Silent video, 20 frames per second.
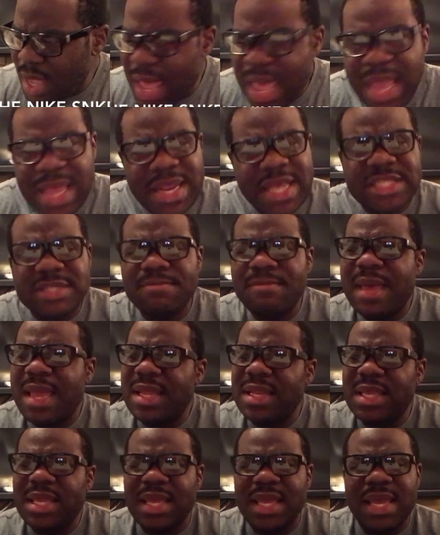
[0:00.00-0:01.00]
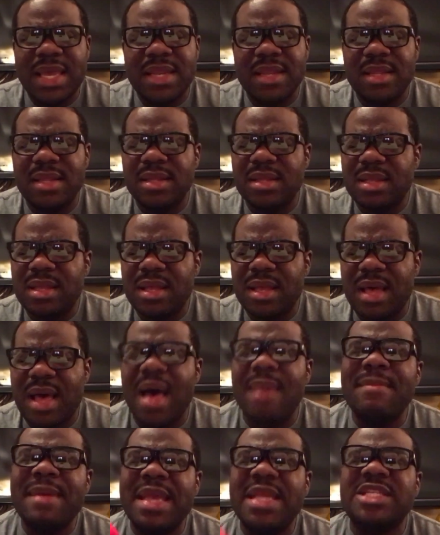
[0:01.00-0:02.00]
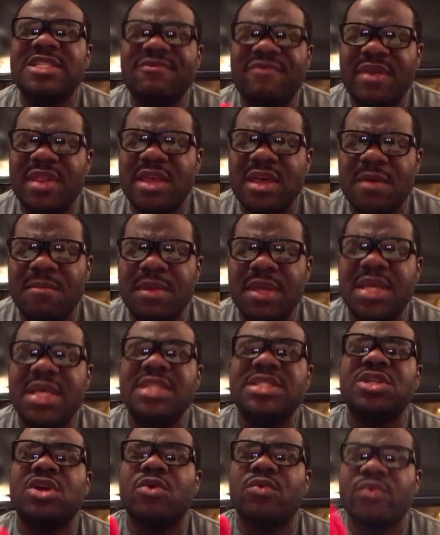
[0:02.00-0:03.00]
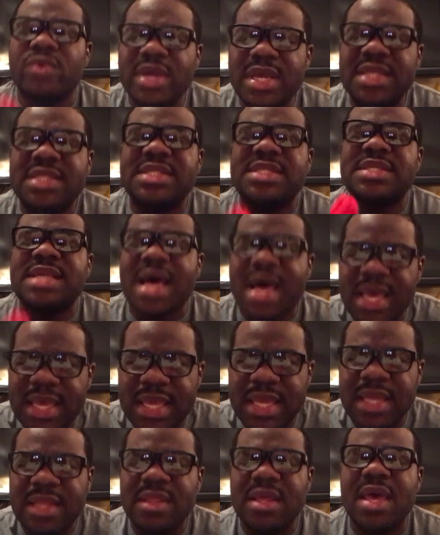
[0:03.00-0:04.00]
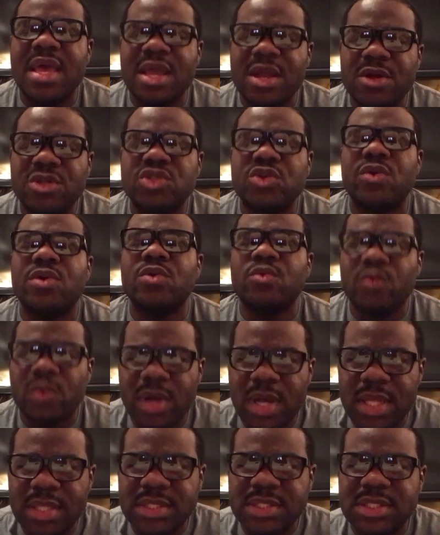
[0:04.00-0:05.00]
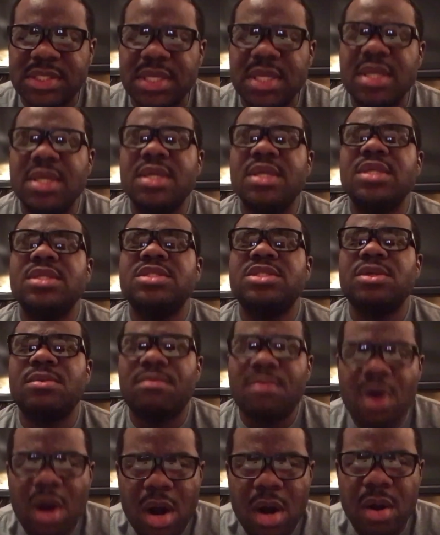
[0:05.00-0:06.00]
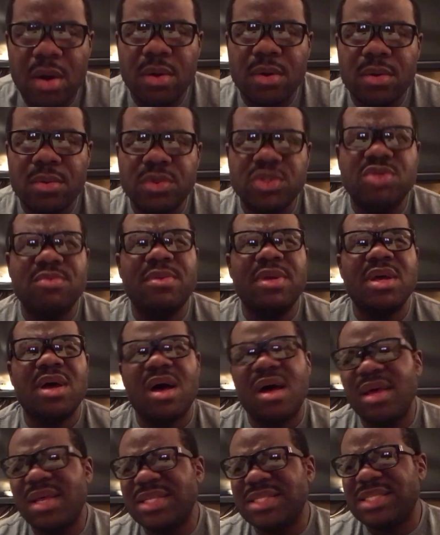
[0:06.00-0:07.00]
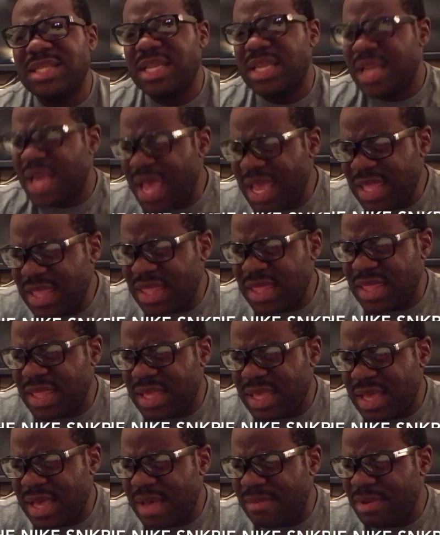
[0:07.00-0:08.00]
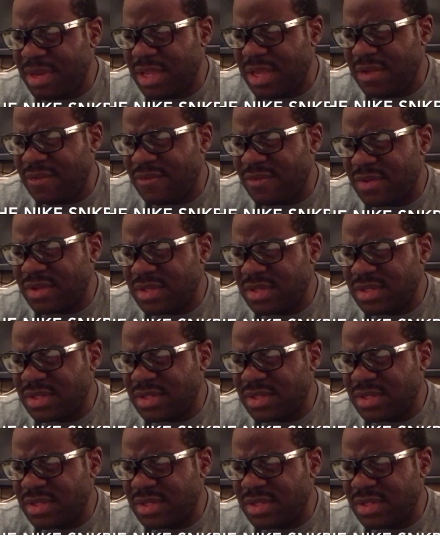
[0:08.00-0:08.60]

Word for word: hey, that's mainly it. I made this video because they're restocking the Air Jordan 1s tomorrow, which would be August 9th, I believe.